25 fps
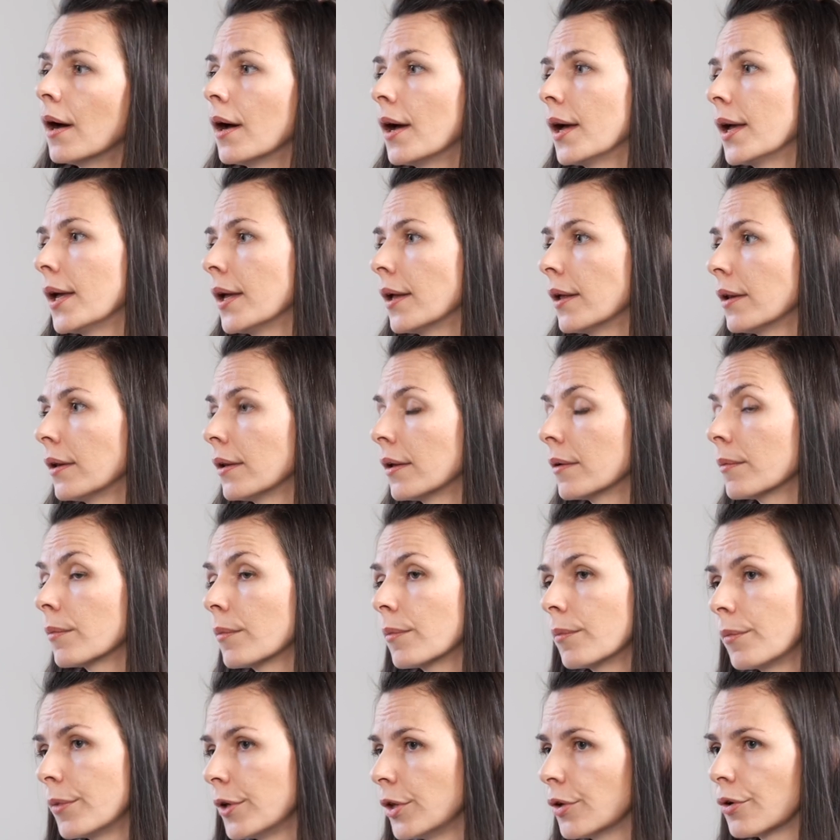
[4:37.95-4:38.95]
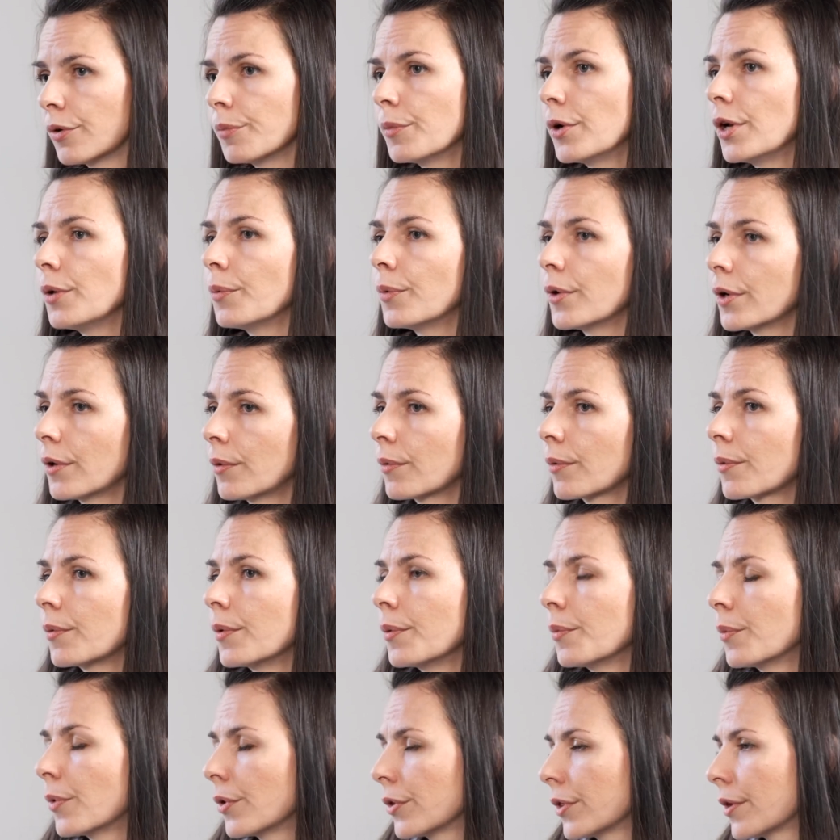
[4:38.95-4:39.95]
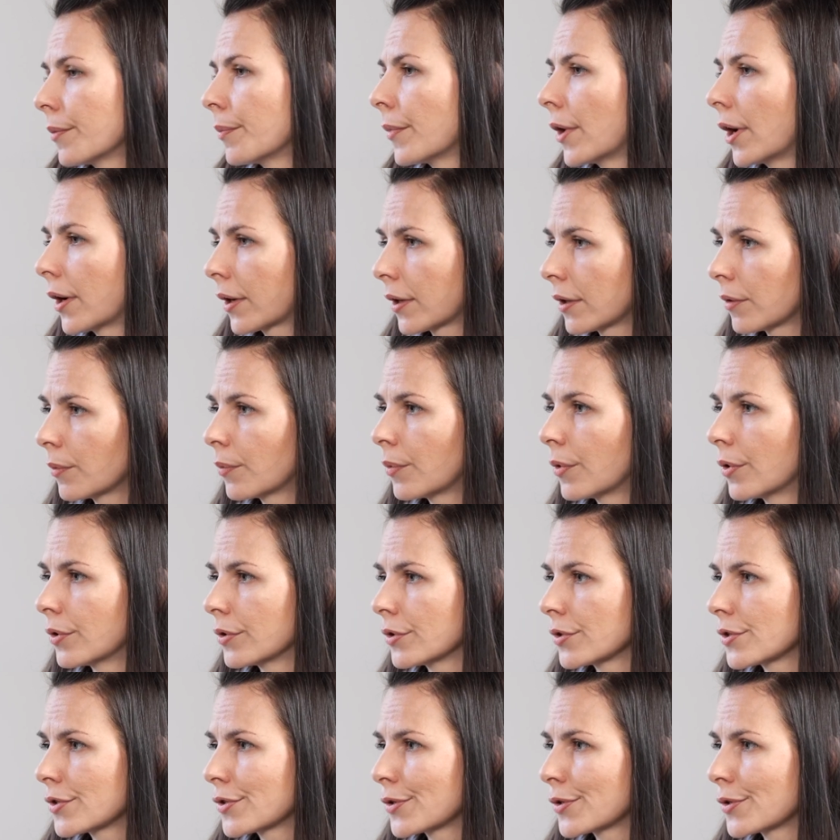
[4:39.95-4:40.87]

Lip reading: And we normally work with what the market wants.